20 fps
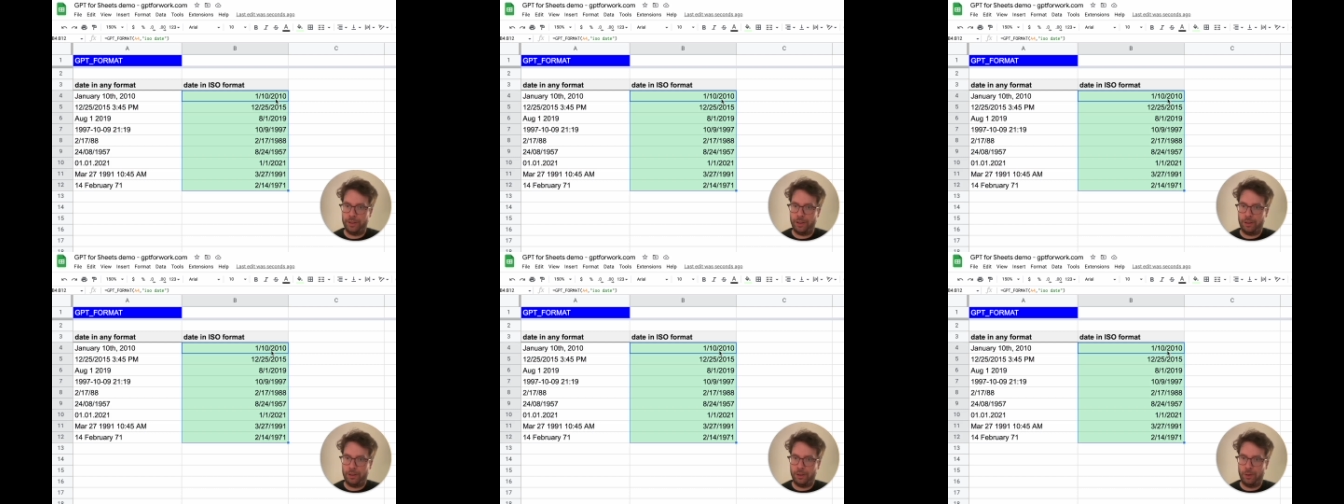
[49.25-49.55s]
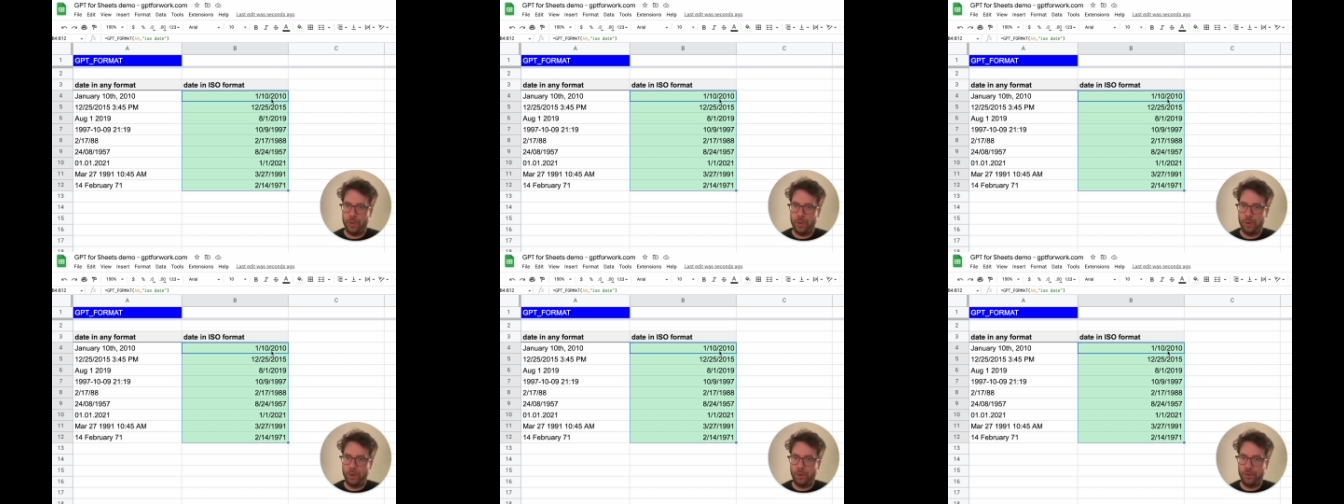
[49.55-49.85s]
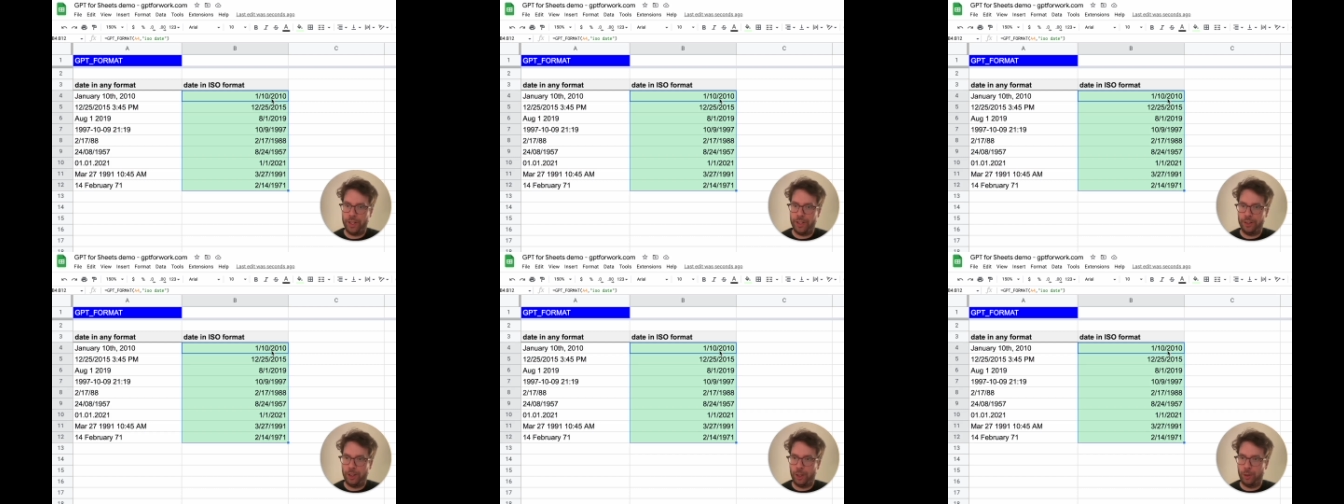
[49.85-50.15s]
our real
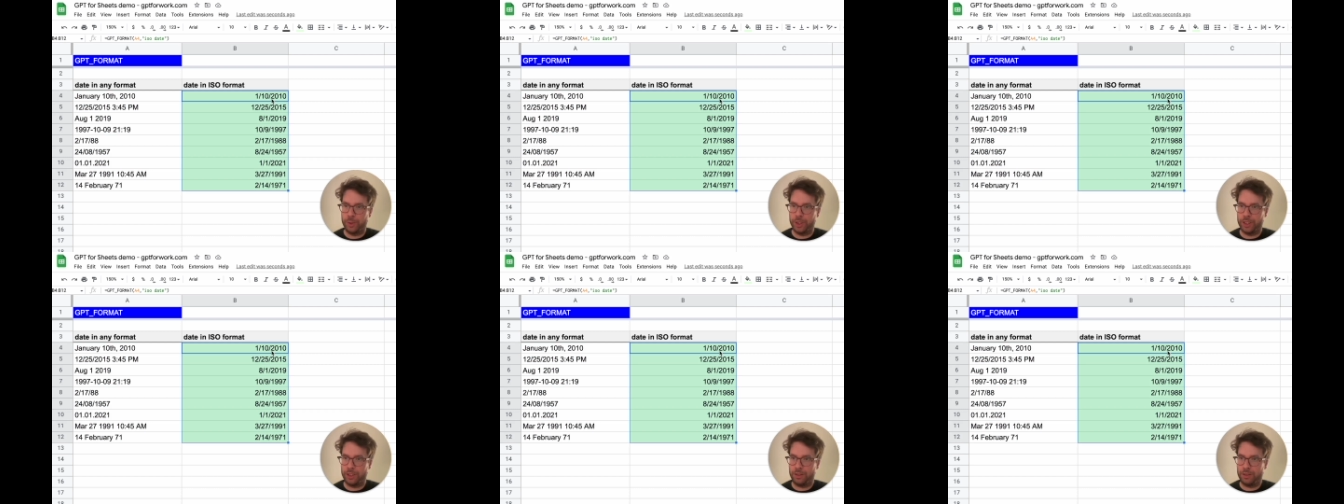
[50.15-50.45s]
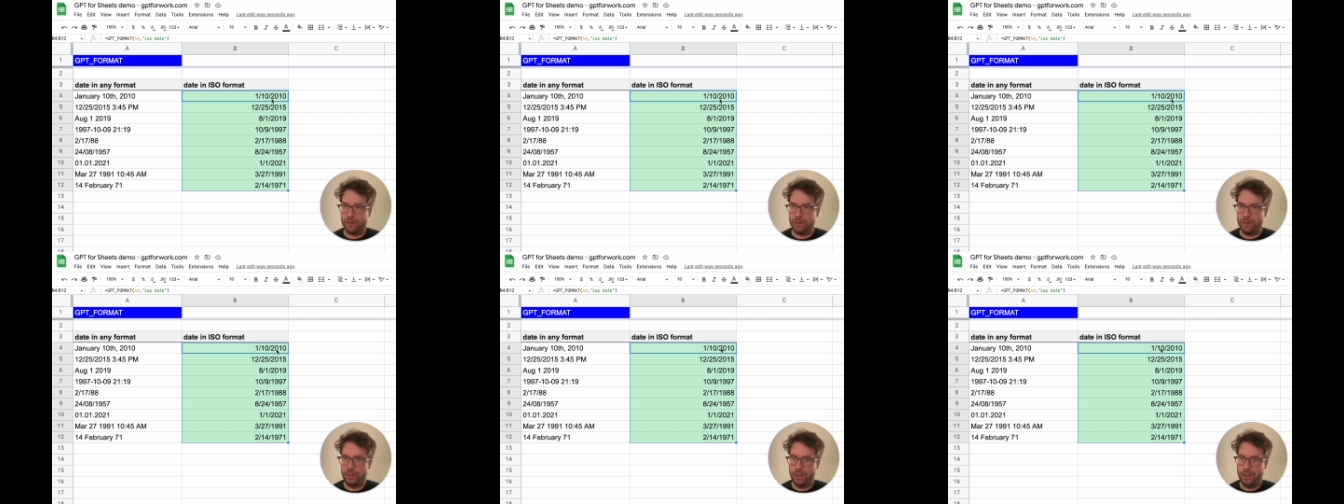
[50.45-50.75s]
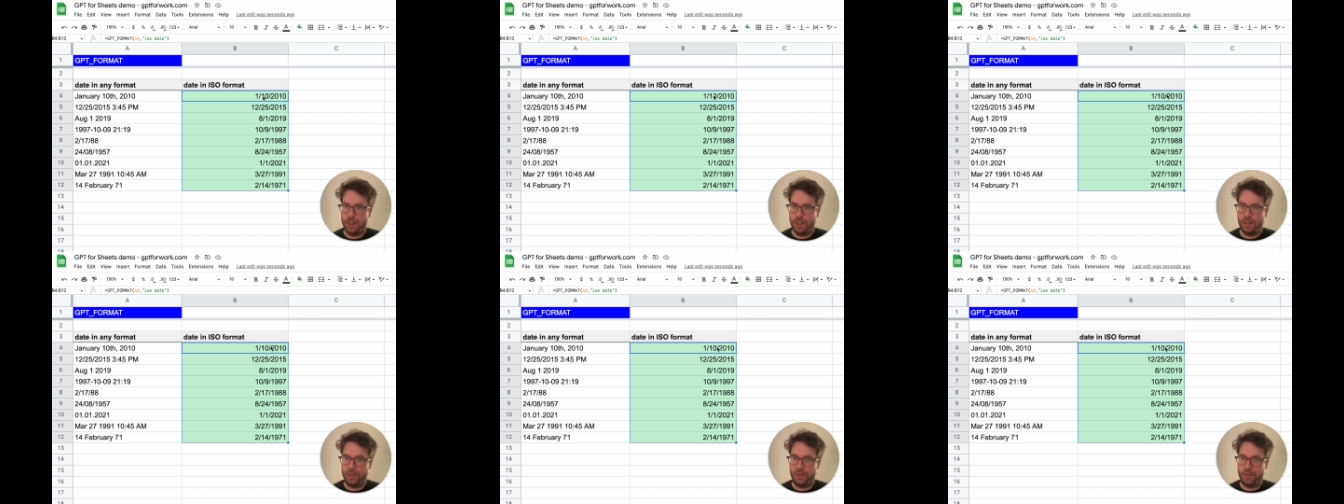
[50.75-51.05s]
date objects
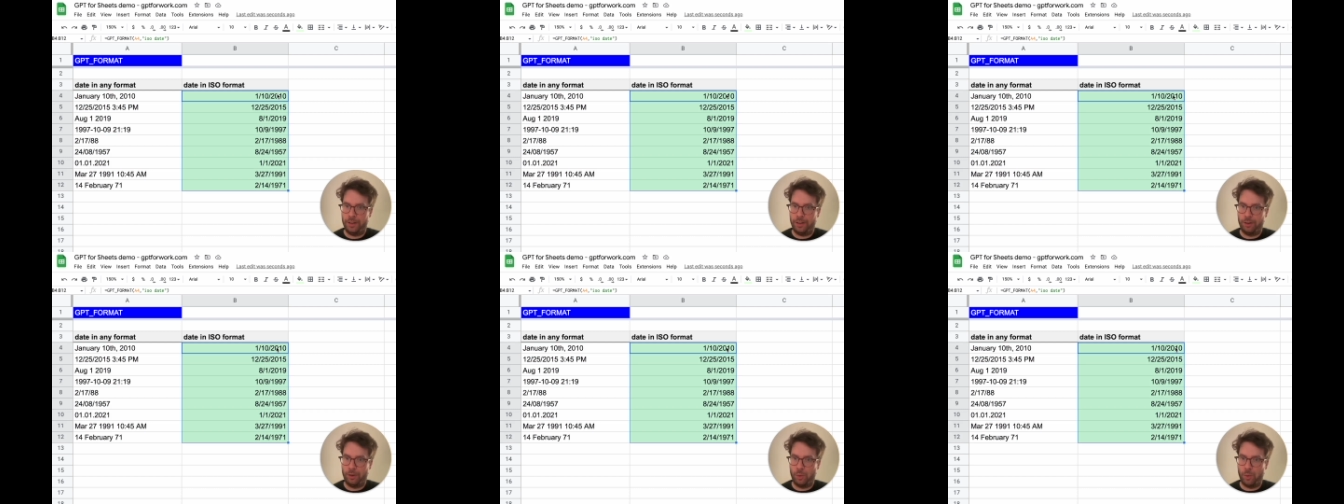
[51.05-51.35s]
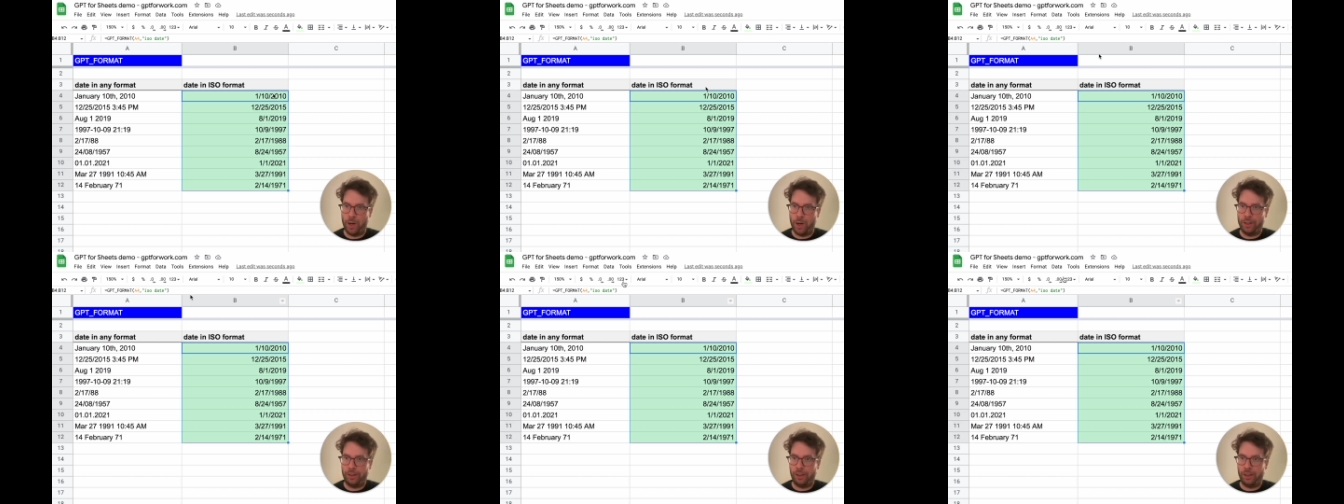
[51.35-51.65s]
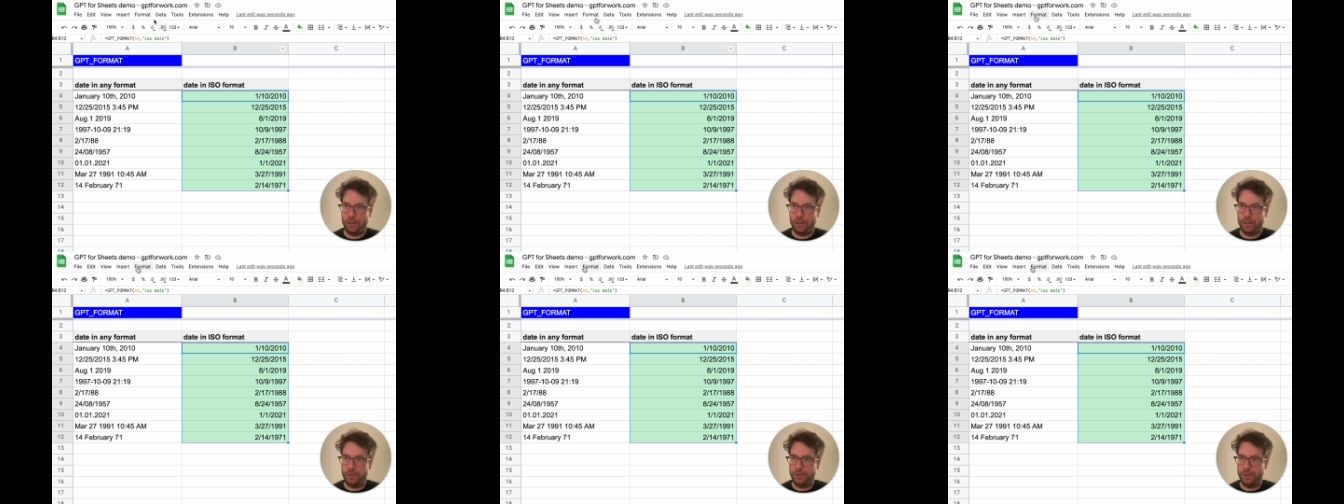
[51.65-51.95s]
and they are right
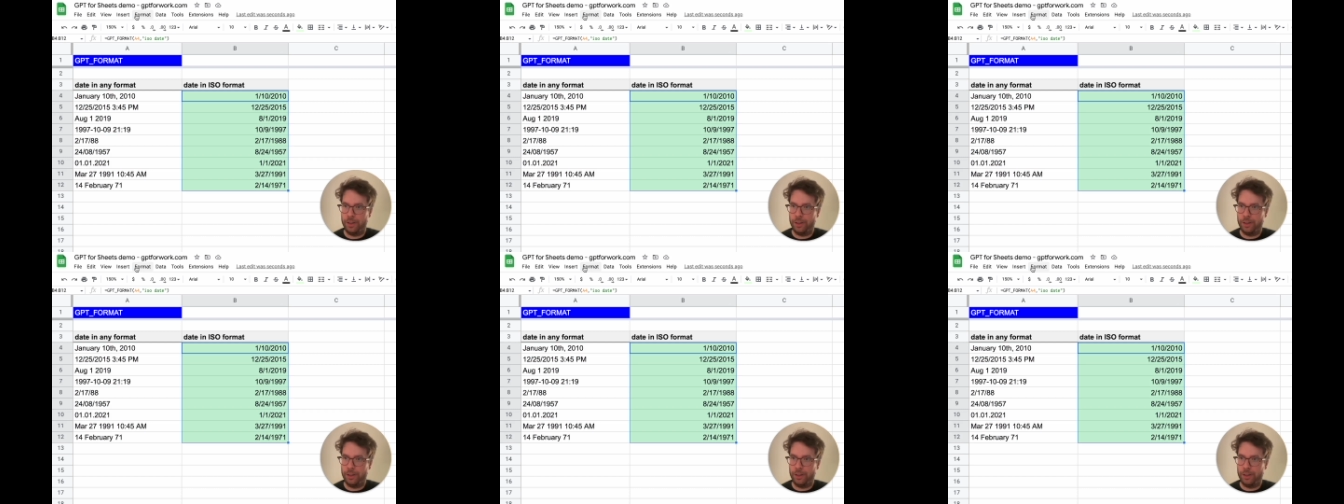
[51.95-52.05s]
aligned.